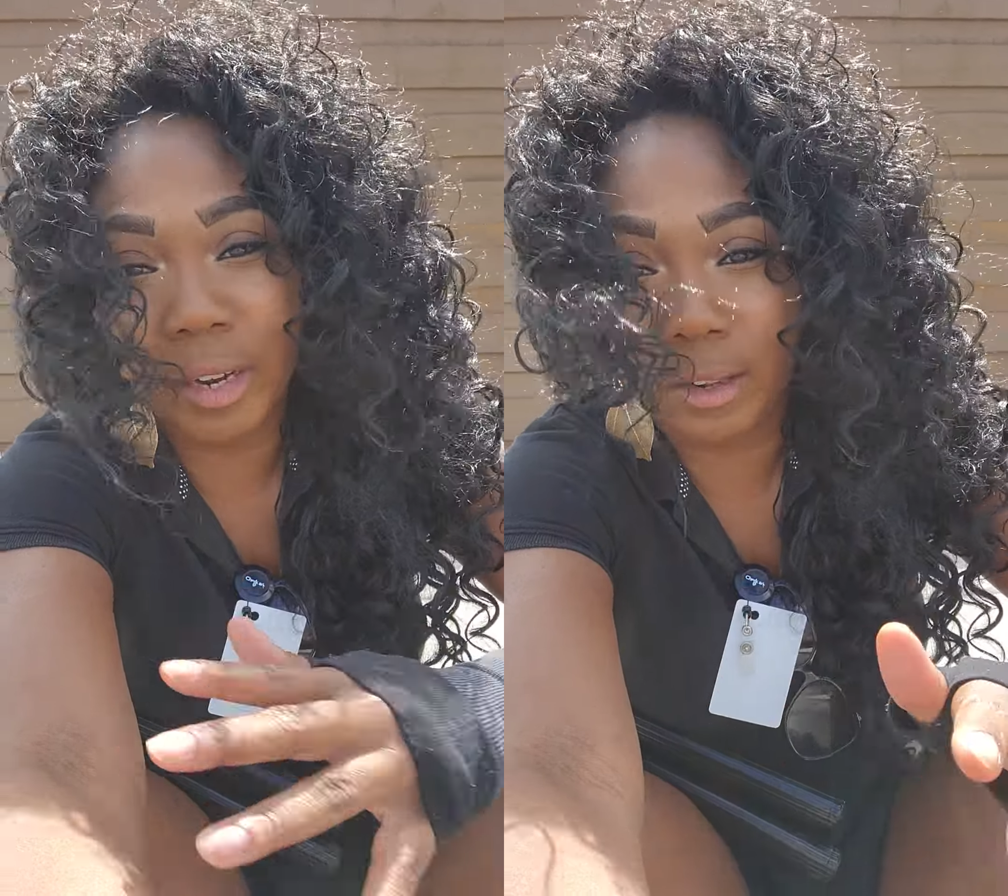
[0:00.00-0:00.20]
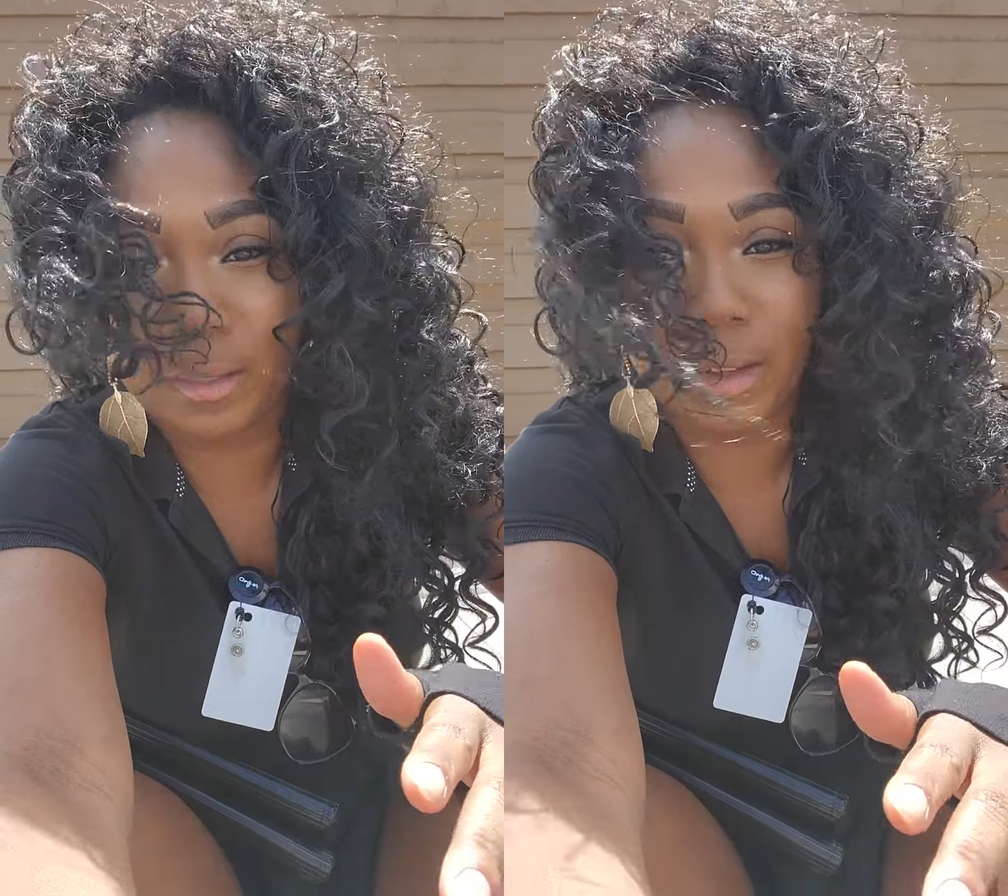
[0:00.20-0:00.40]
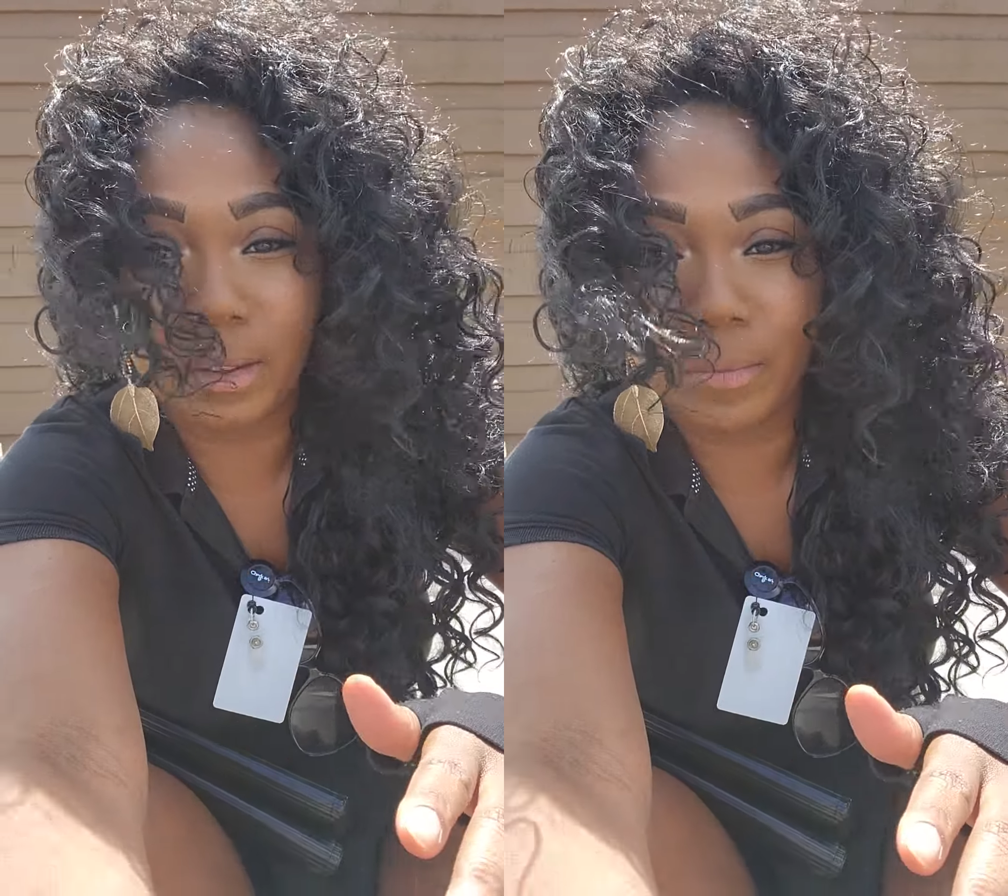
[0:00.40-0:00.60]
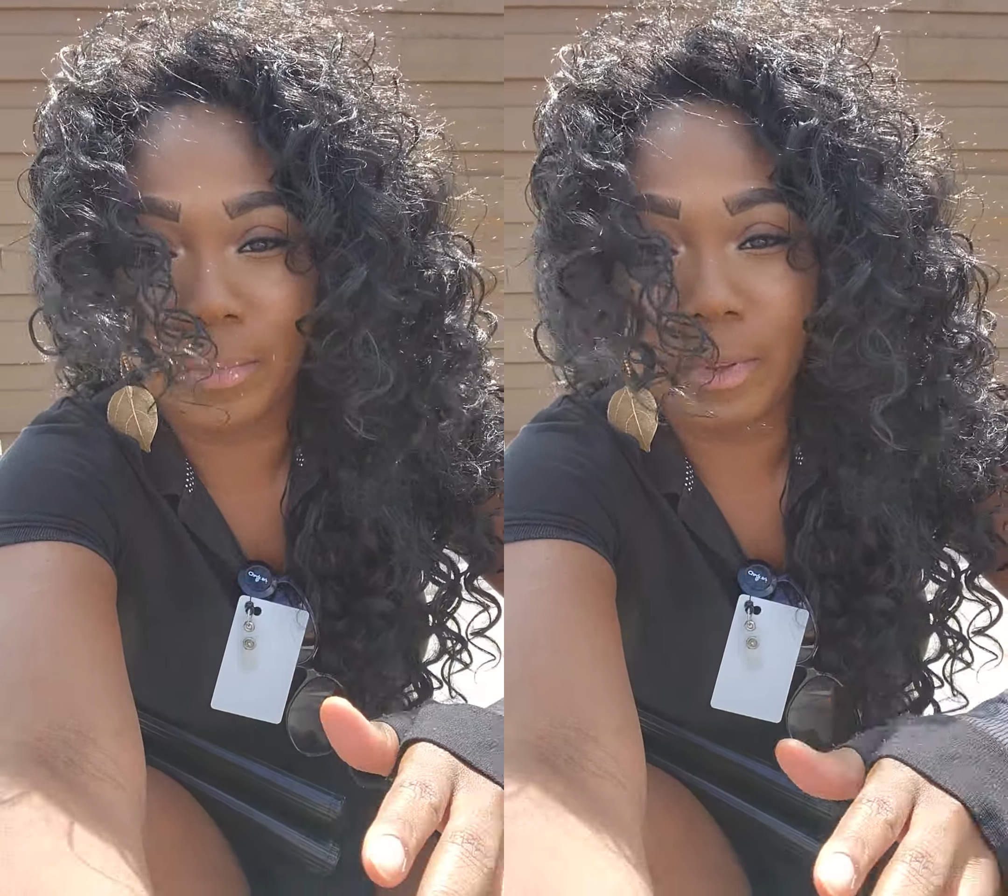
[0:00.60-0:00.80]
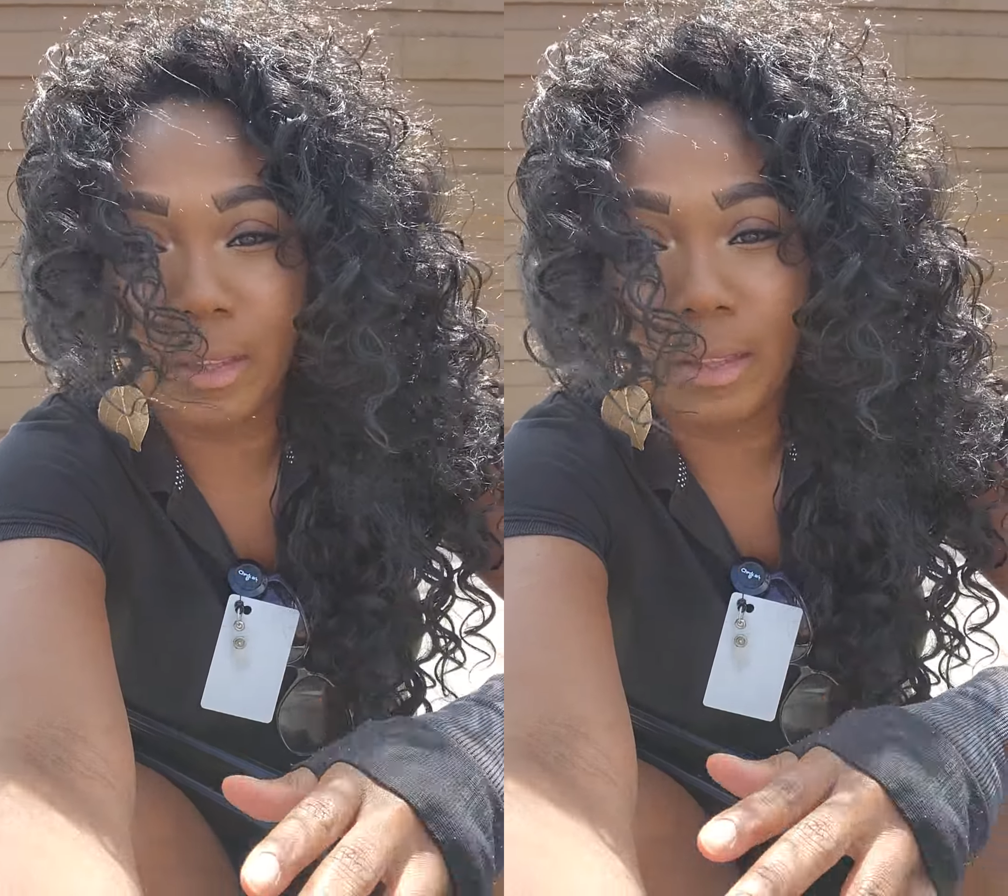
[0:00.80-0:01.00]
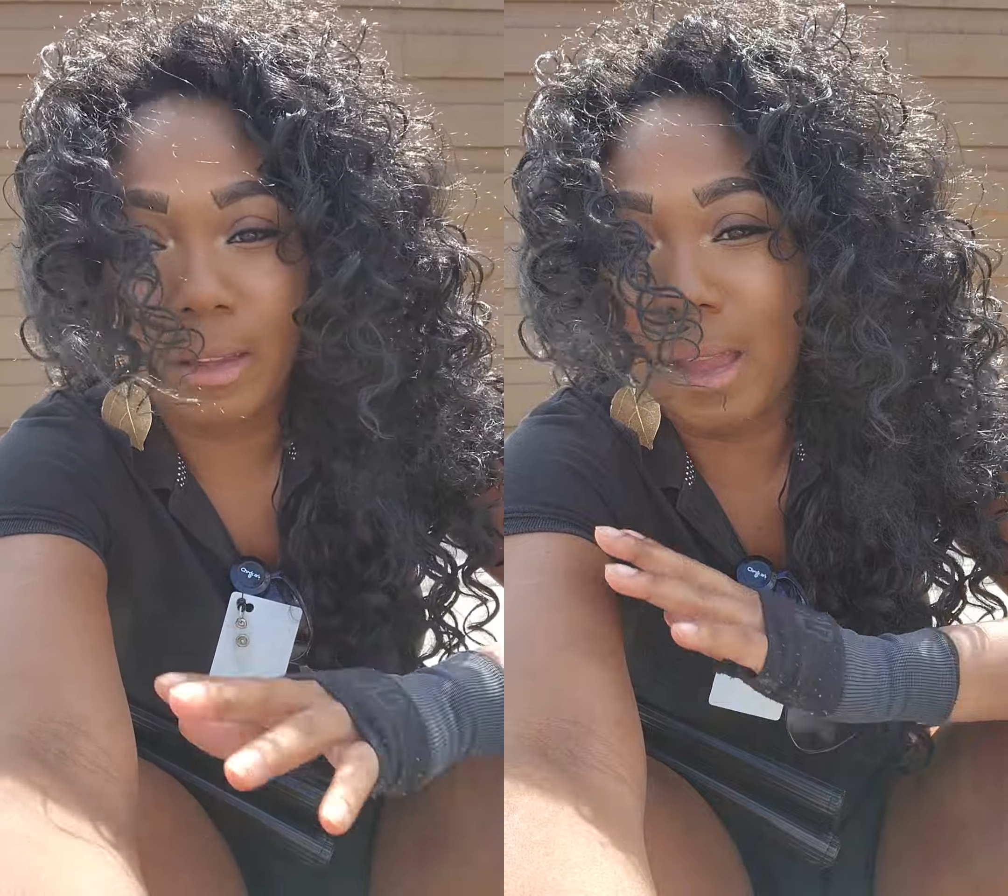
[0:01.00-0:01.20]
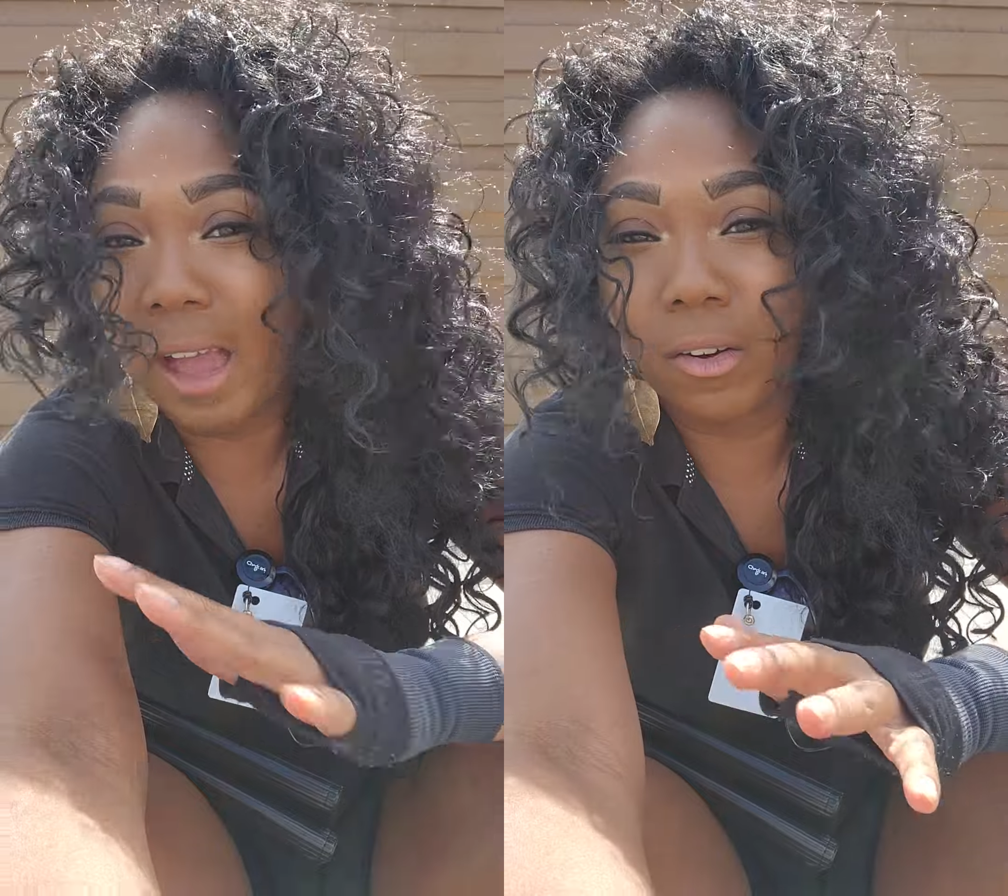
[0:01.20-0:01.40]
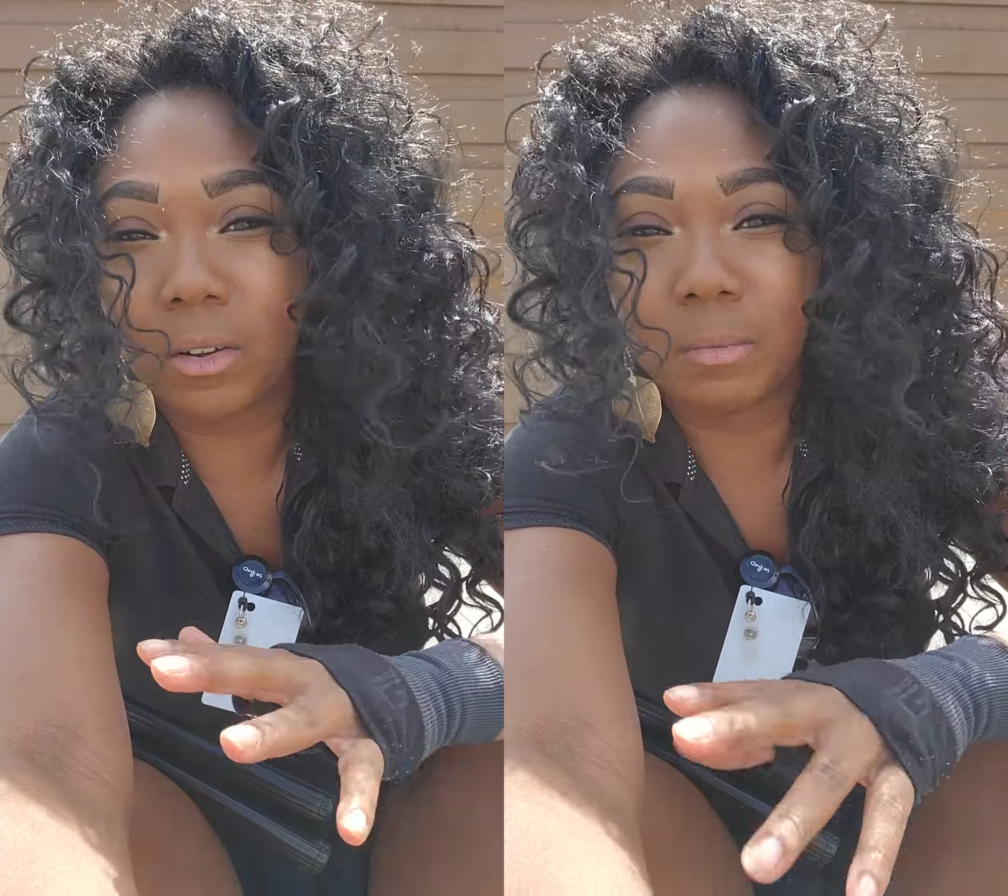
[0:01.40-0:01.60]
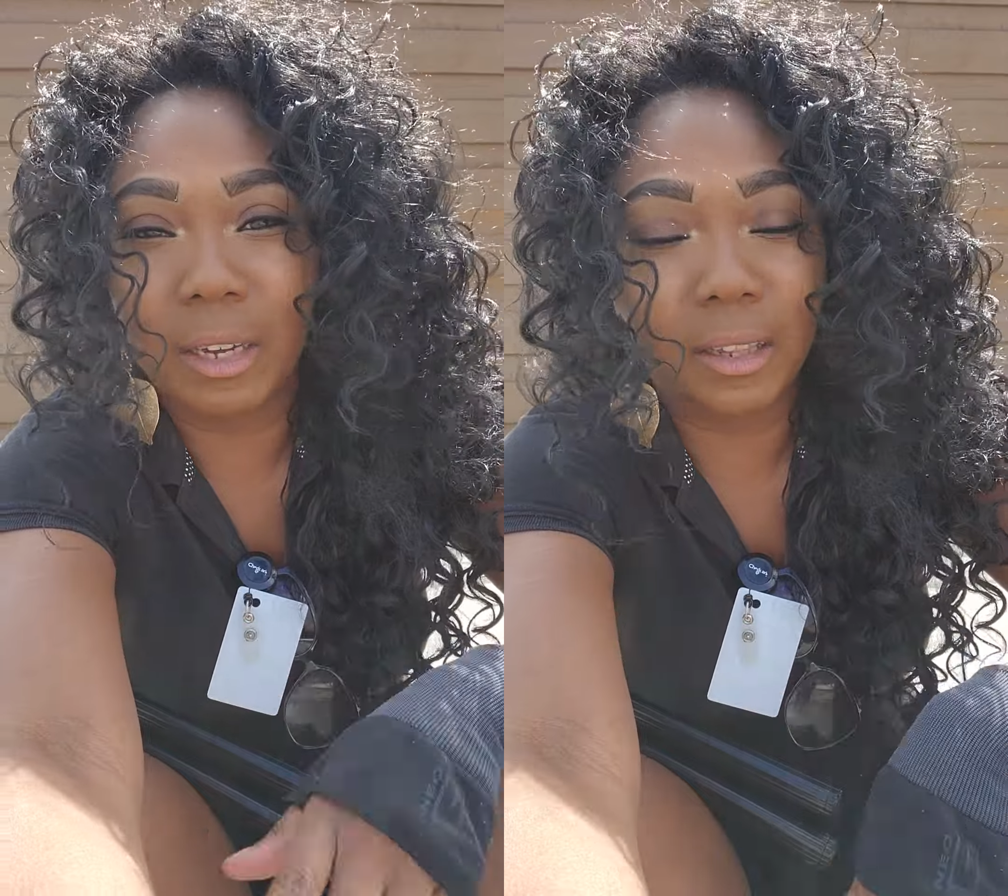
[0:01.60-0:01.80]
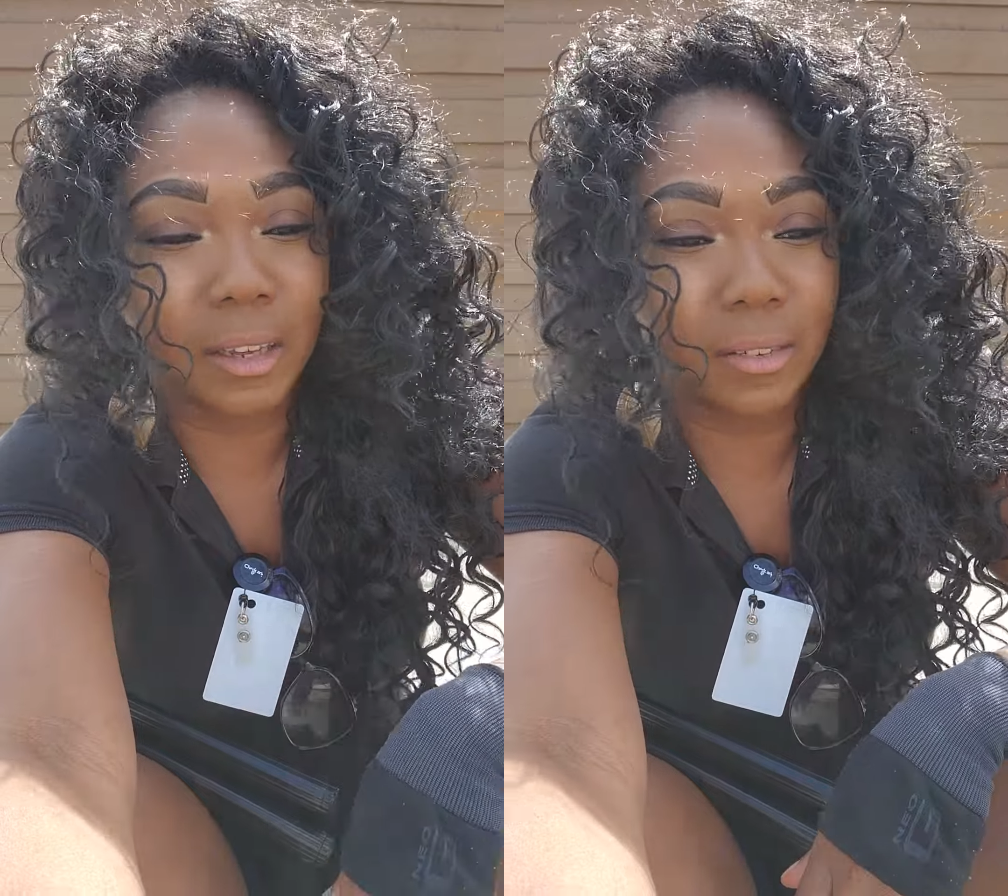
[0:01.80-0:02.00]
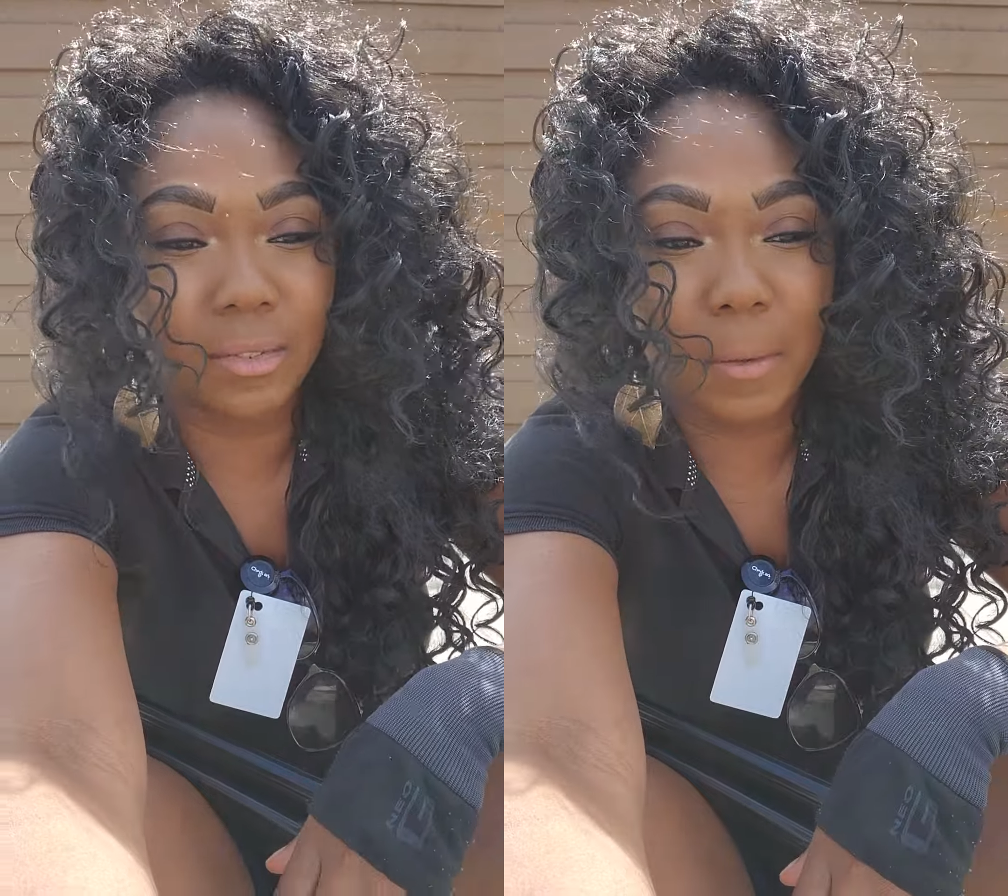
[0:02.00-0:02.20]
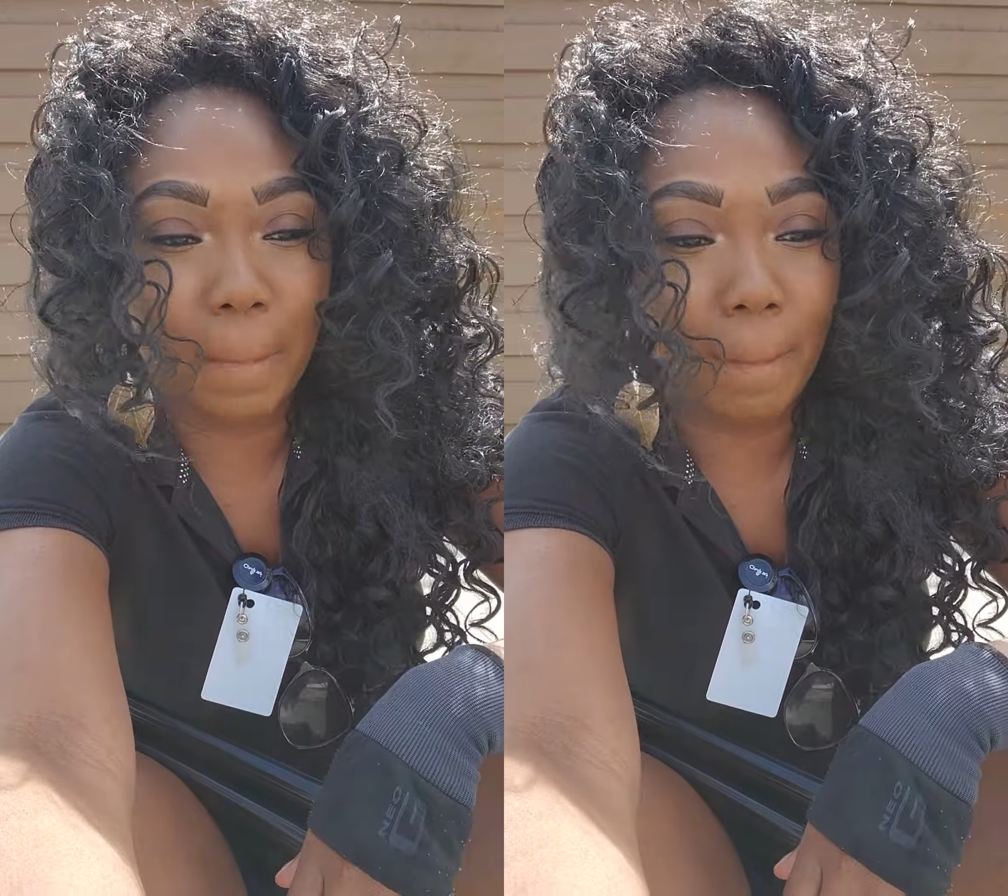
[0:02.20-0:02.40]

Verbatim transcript: anything at all in my life.